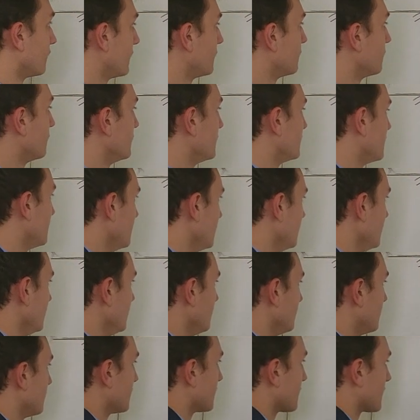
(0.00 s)
of
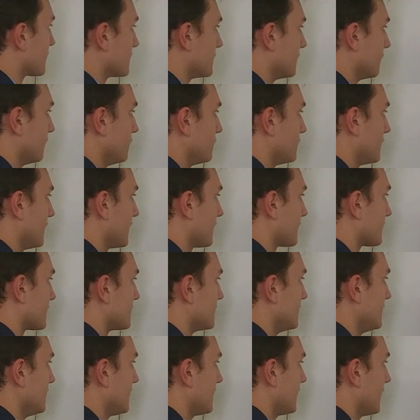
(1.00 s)
MVT, because if you take the
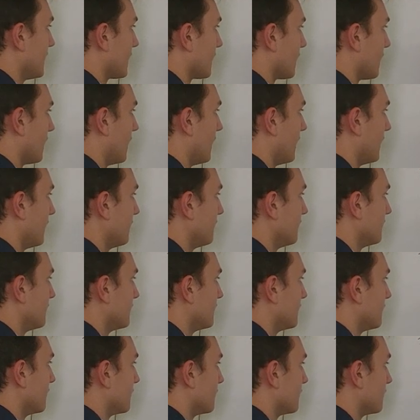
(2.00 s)
secant line,
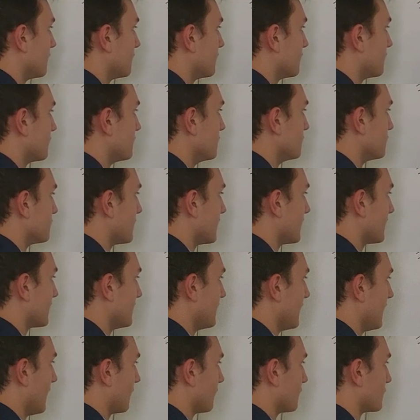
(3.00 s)
if you take
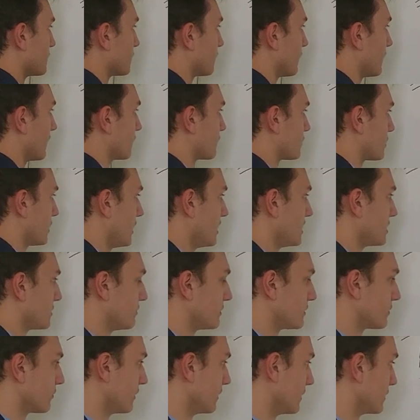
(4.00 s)
the average rate of
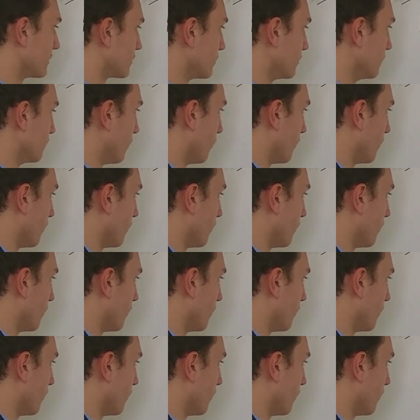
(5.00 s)
change between the two